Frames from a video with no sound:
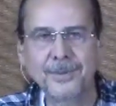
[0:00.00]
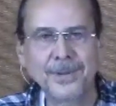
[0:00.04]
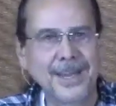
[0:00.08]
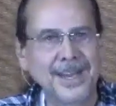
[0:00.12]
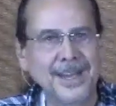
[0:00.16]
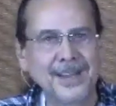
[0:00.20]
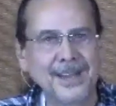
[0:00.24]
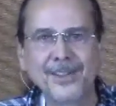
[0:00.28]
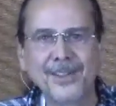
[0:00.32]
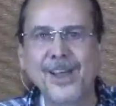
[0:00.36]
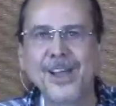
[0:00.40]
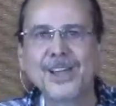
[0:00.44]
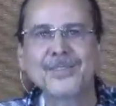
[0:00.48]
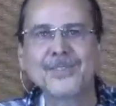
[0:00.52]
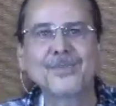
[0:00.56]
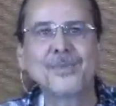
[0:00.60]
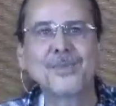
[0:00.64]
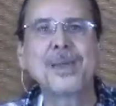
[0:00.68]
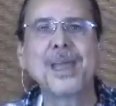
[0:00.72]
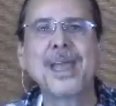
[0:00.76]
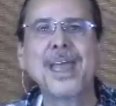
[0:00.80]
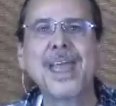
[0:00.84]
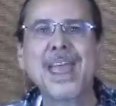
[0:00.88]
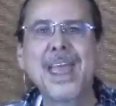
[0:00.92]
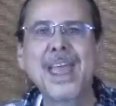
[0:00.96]
we hear lies
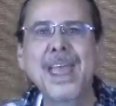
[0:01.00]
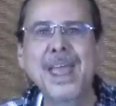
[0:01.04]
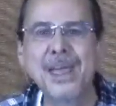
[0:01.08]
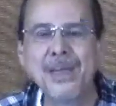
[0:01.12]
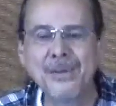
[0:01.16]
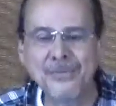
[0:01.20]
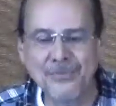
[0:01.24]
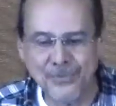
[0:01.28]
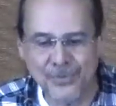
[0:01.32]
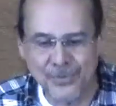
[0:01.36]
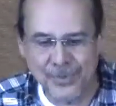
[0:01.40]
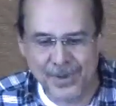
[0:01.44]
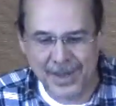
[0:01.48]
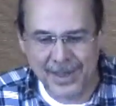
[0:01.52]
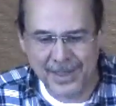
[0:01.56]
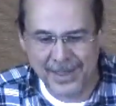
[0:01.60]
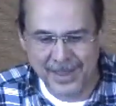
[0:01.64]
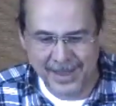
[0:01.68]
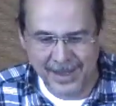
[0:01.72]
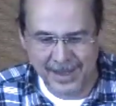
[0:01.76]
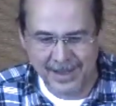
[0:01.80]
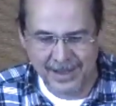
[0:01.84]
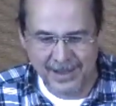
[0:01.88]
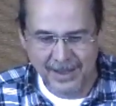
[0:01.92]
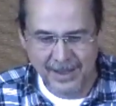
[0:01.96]
from
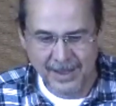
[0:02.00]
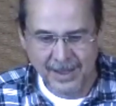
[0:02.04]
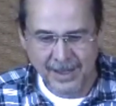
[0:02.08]
everything.